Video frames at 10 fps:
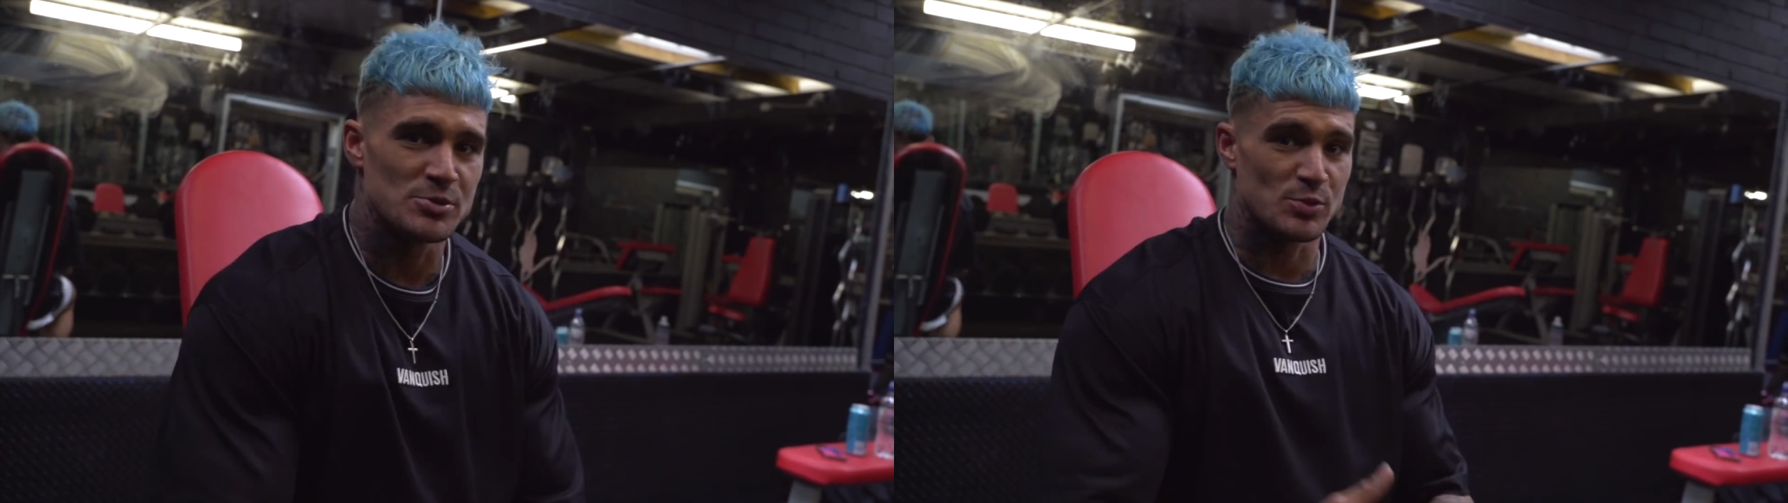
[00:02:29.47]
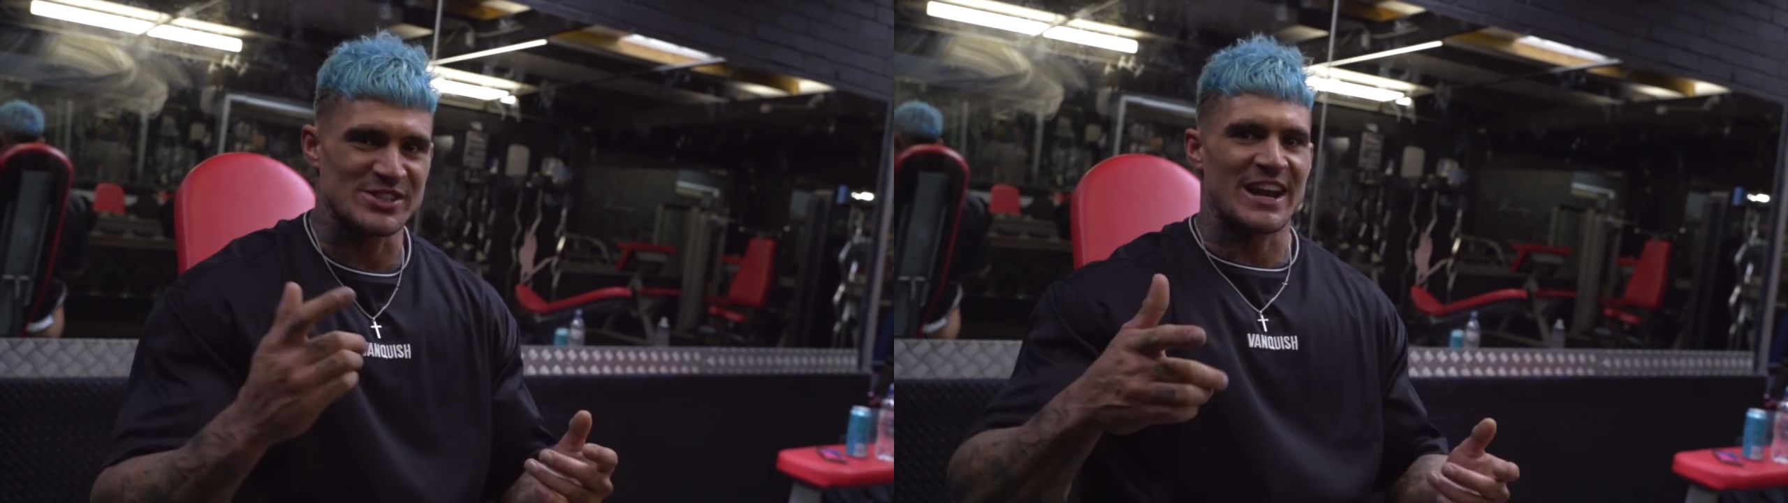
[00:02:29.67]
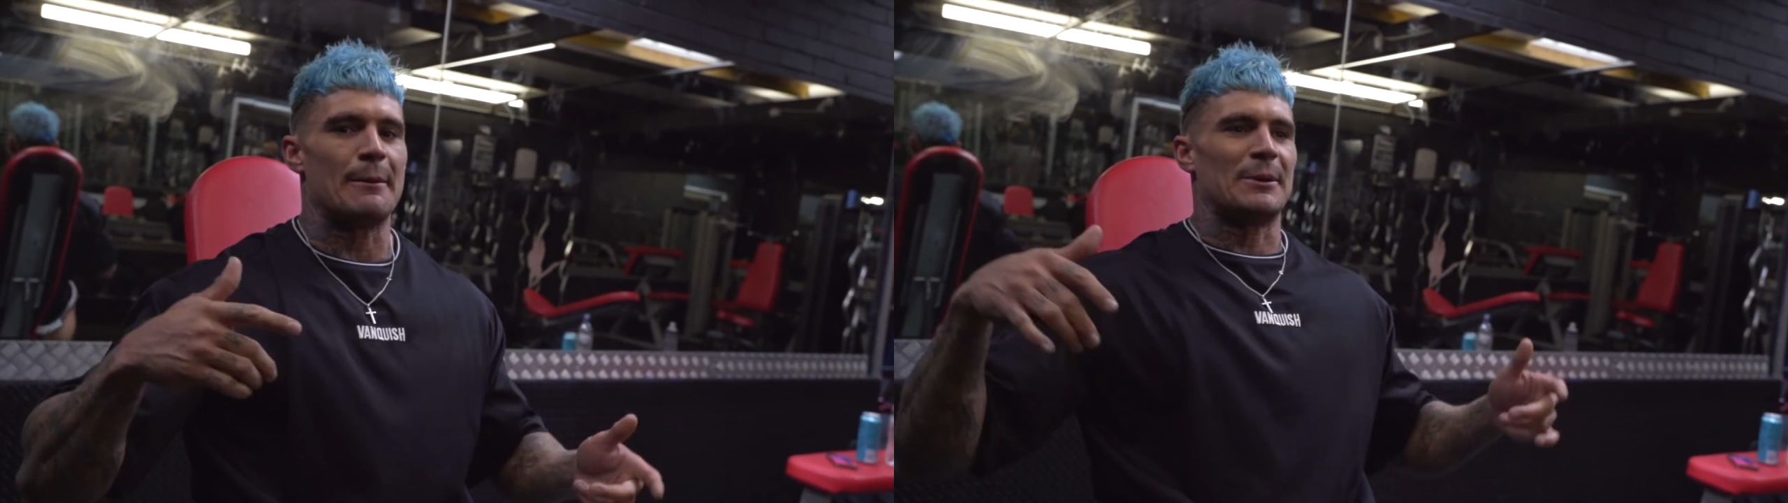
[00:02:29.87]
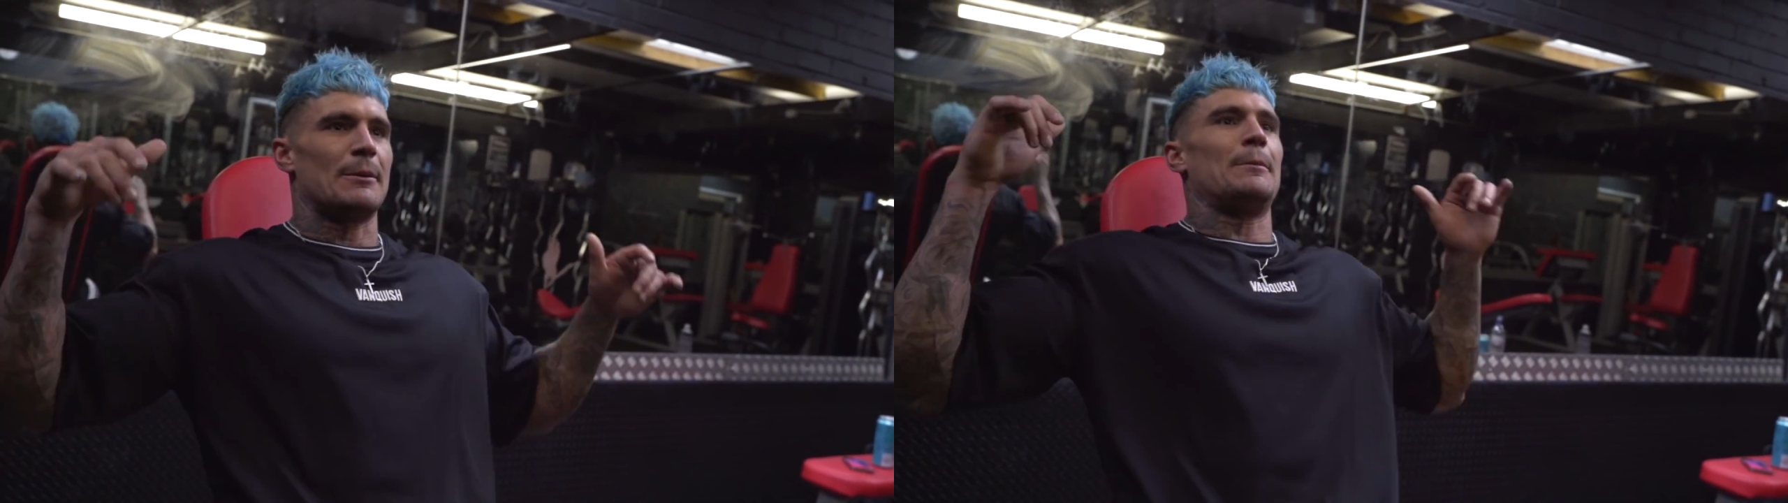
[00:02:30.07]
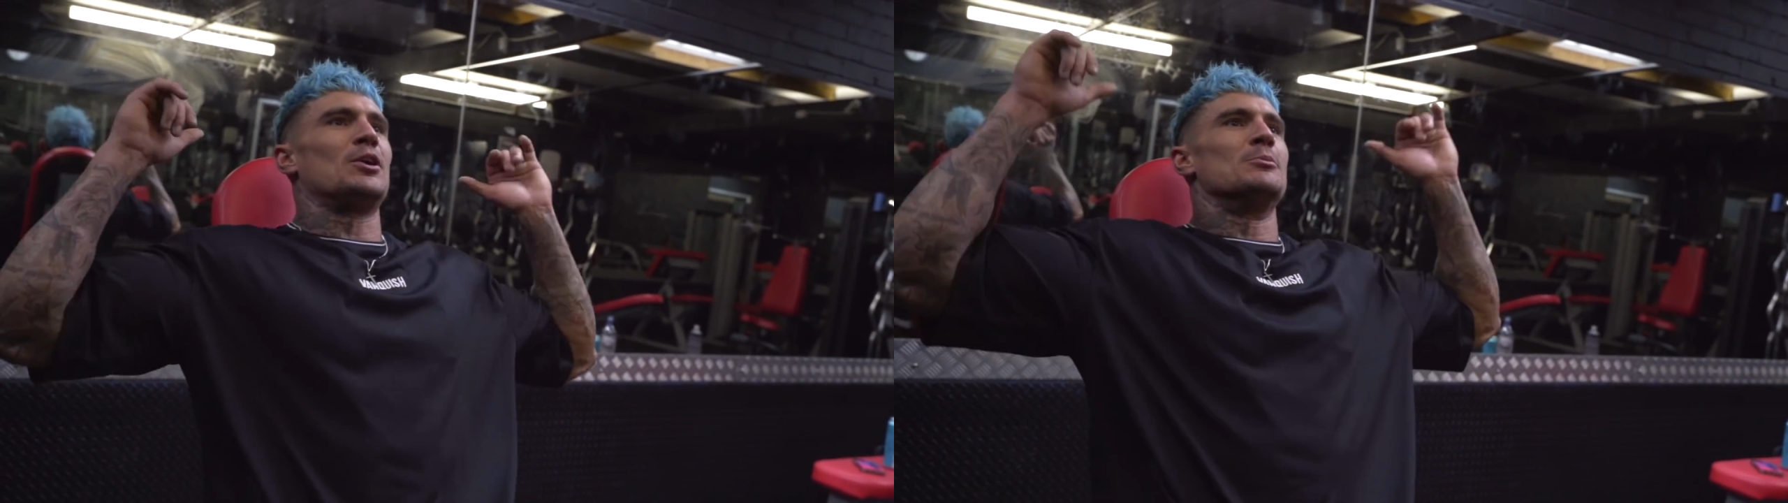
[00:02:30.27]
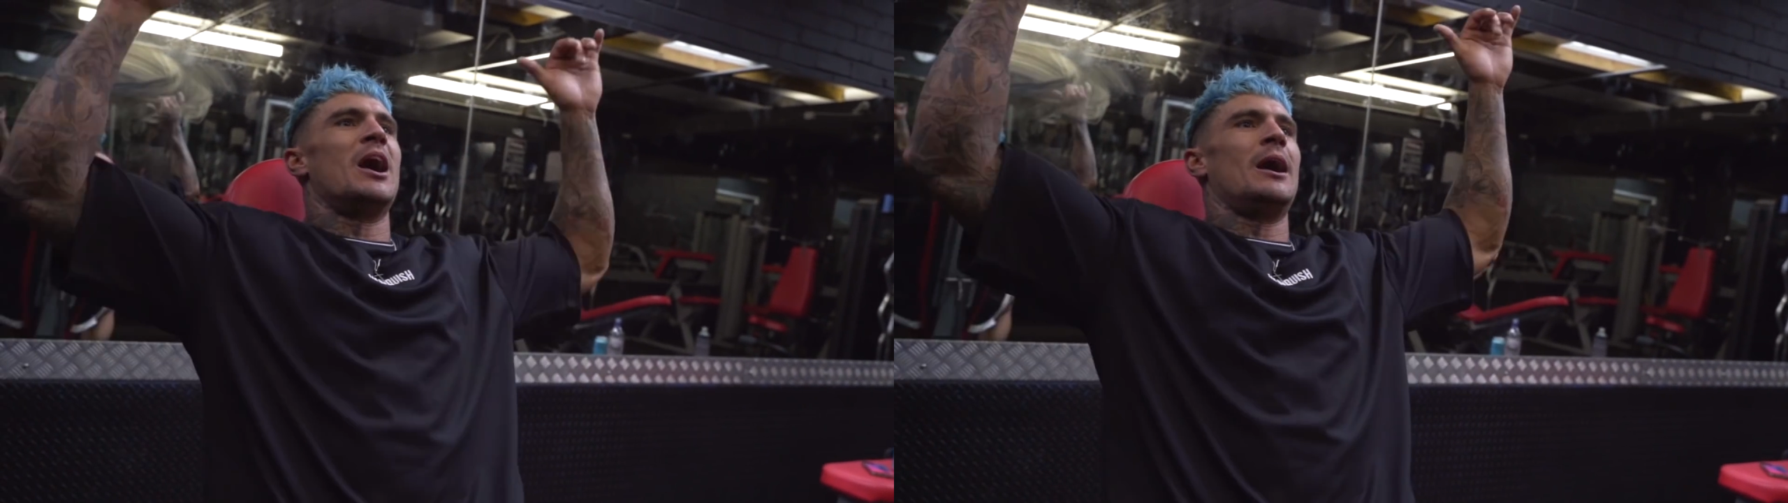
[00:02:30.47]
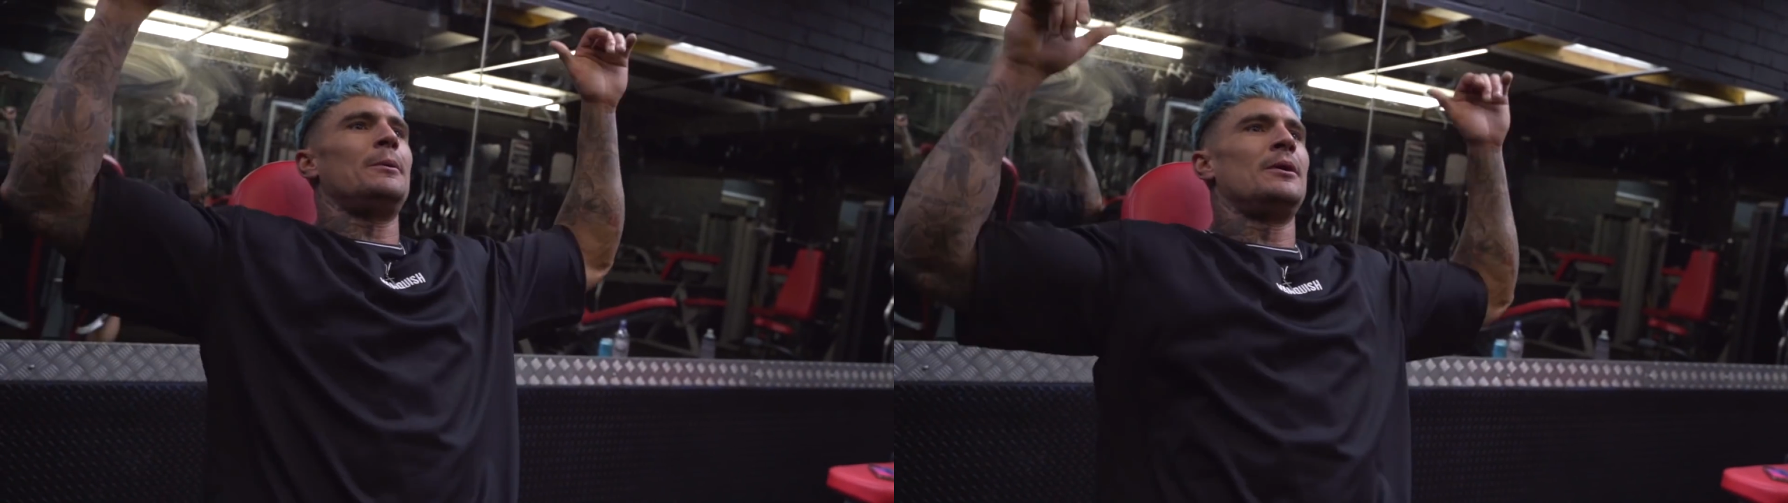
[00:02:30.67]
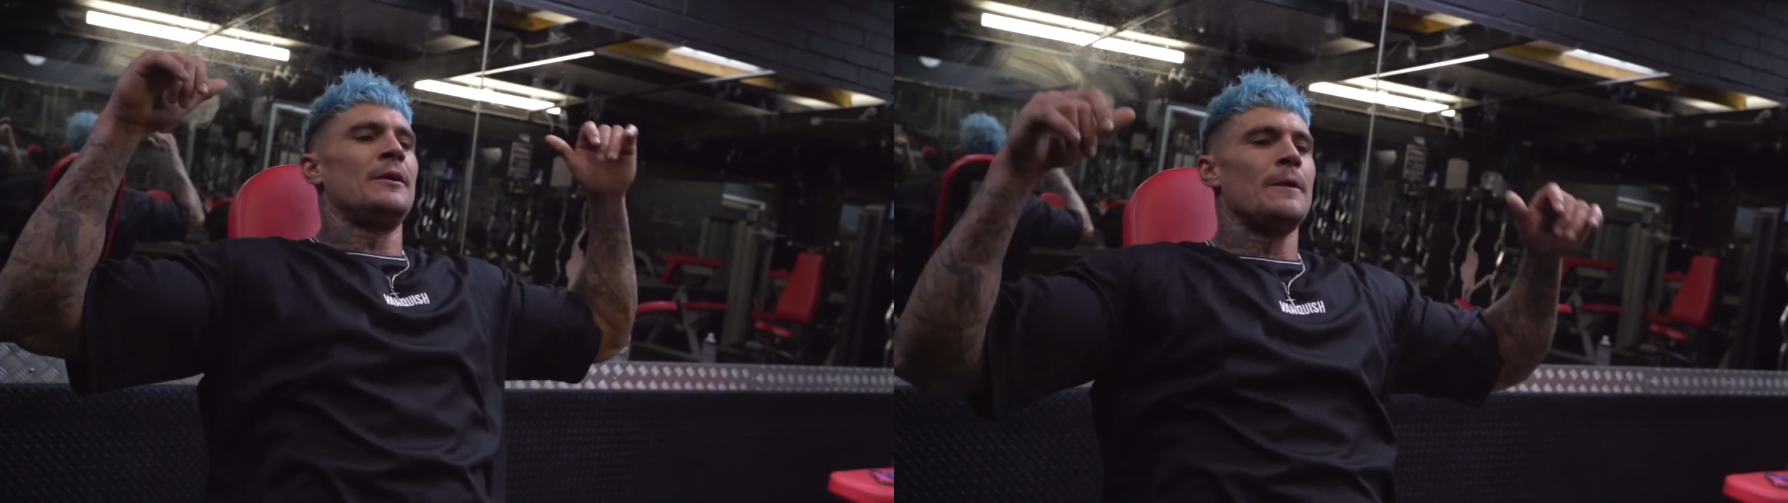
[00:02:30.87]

What's gonna happen, I'm gonna put them up.